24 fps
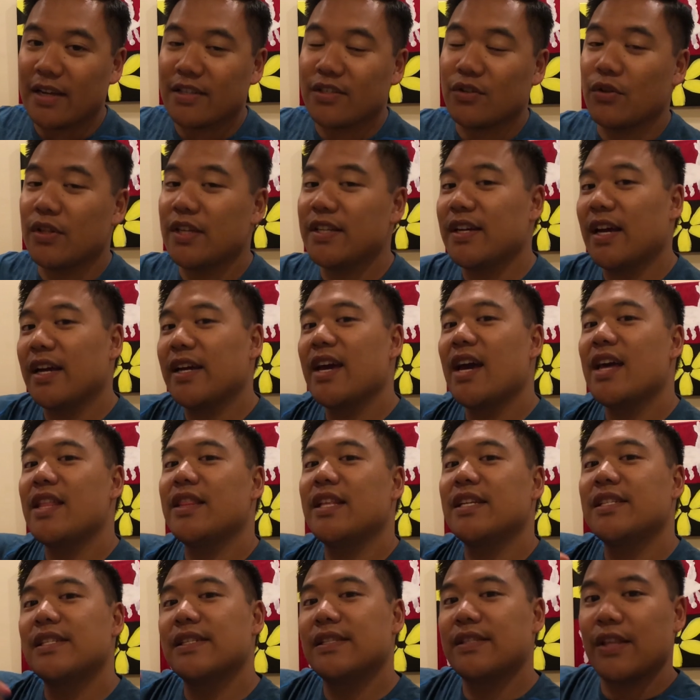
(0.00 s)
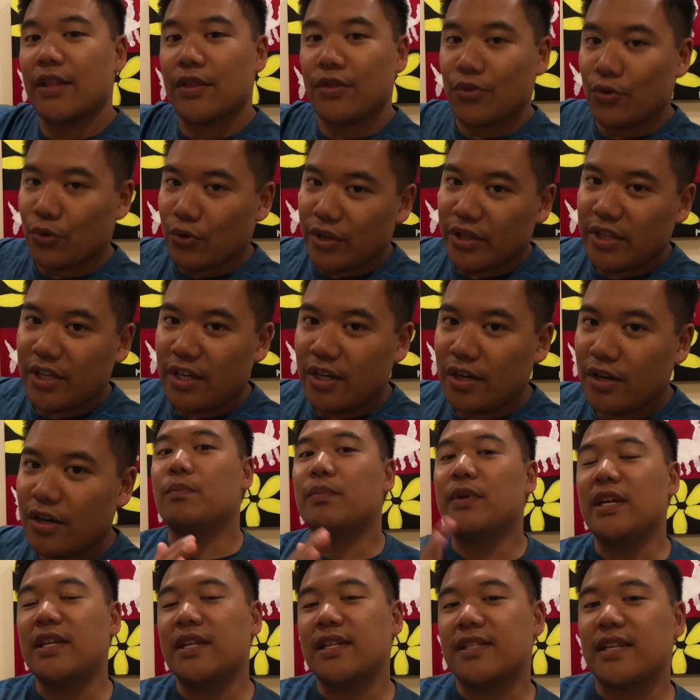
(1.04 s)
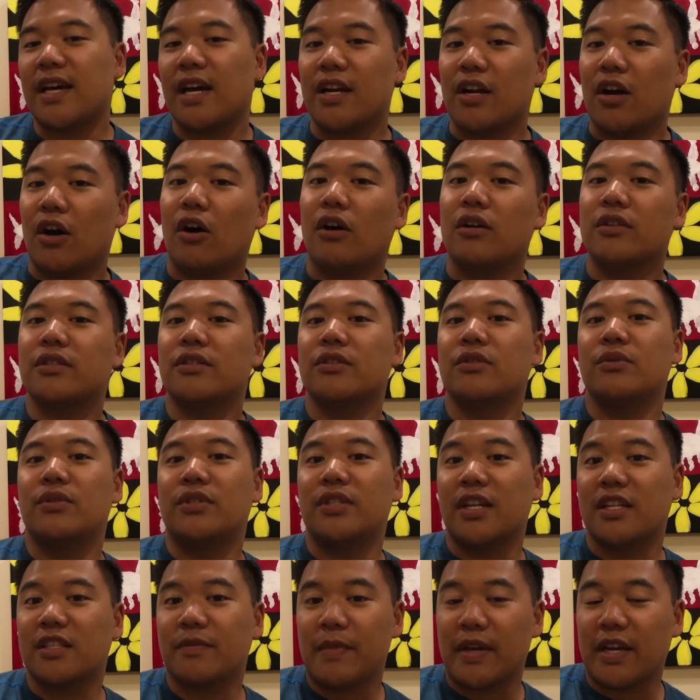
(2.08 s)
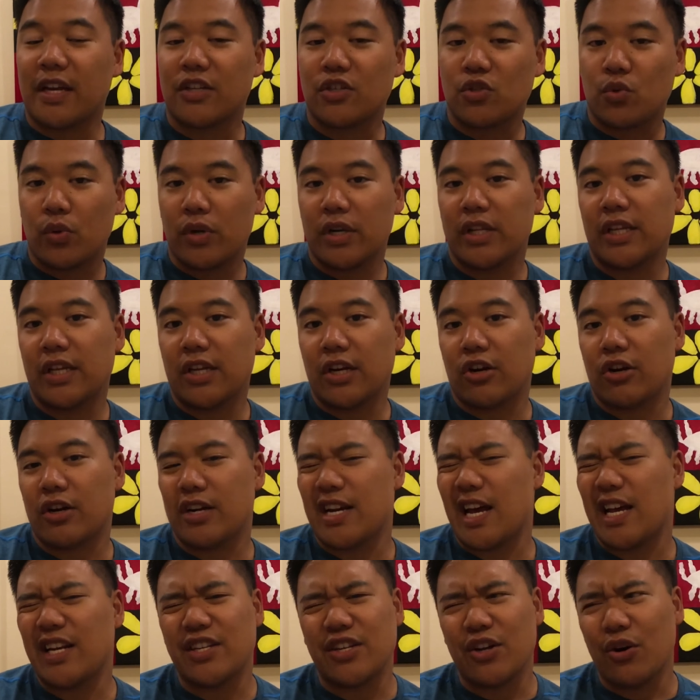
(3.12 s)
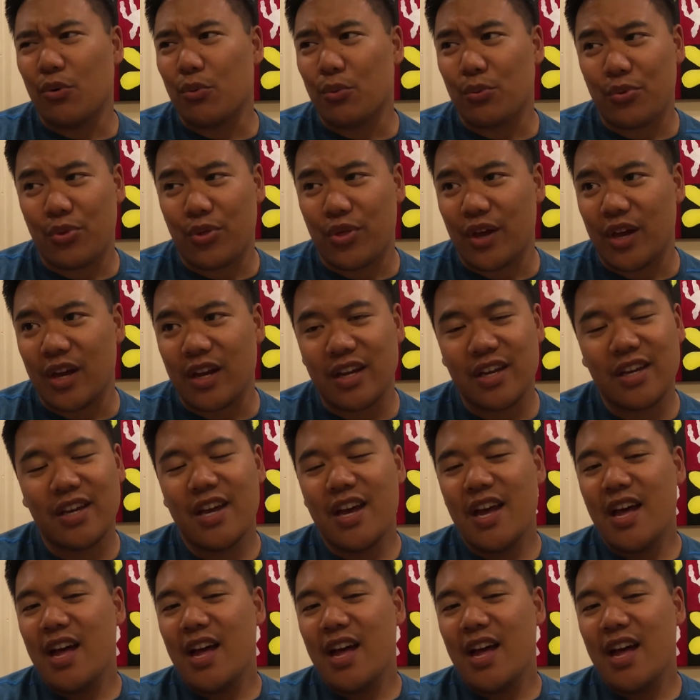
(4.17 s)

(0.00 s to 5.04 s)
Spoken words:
So again, this is the 30 liter. Peak Design also does make a 20 liter, and I don't think